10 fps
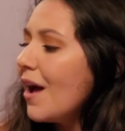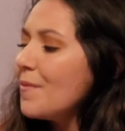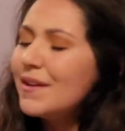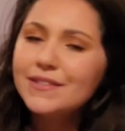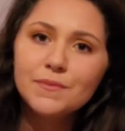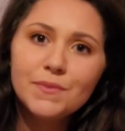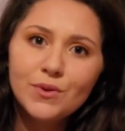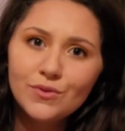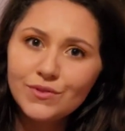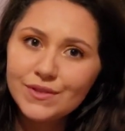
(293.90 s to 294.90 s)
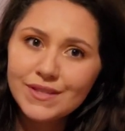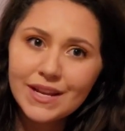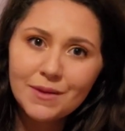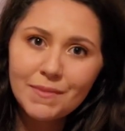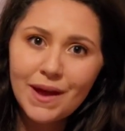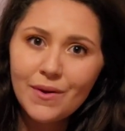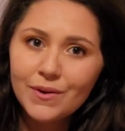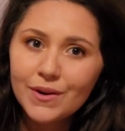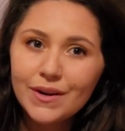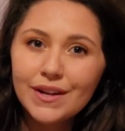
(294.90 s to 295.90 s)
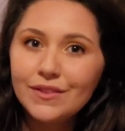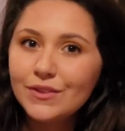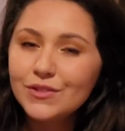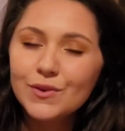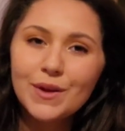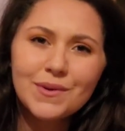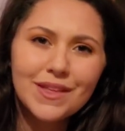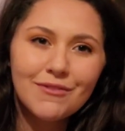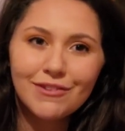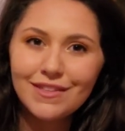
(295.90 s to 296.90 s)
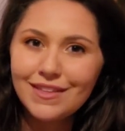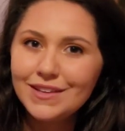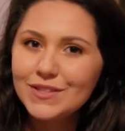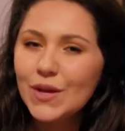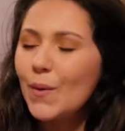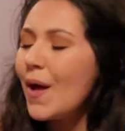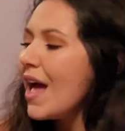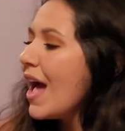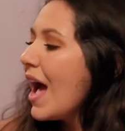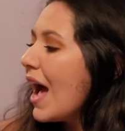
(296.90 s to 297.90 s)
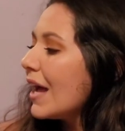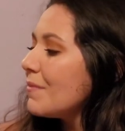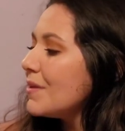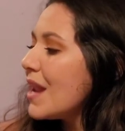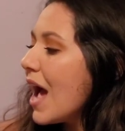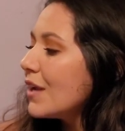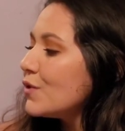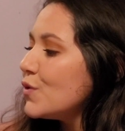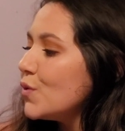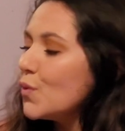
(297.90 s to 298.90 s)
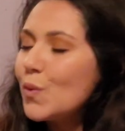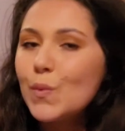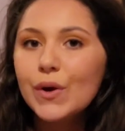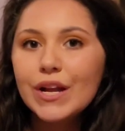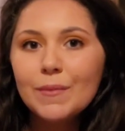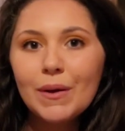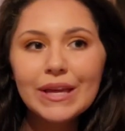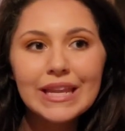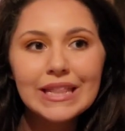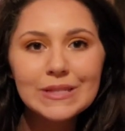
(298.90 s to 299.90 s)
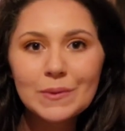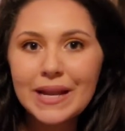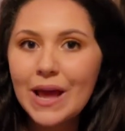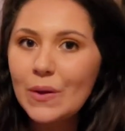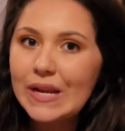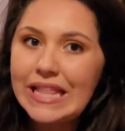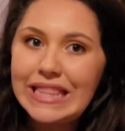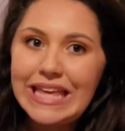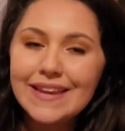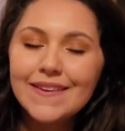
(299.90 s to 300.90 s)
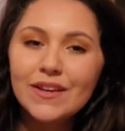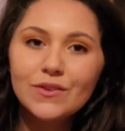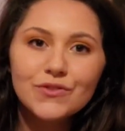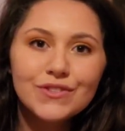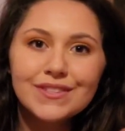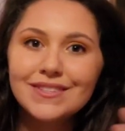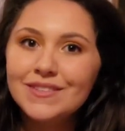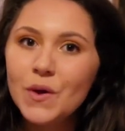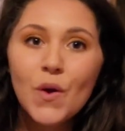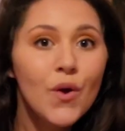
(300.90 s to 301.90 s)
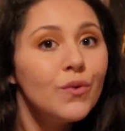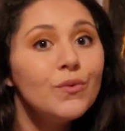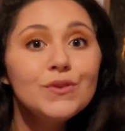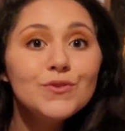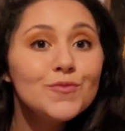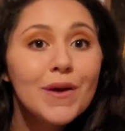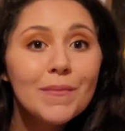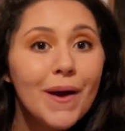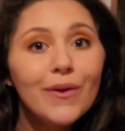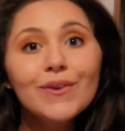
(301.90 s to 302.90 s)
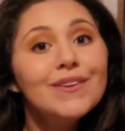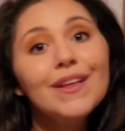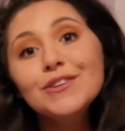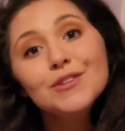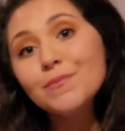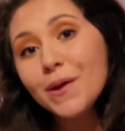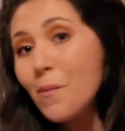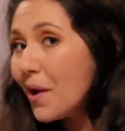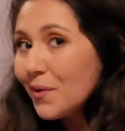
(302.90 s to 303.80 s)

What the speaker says: It is a beautiful setting powder. It looks great with everything, so I'm not too worried about getting this one out, and then it'll just reduce my powder collection by one,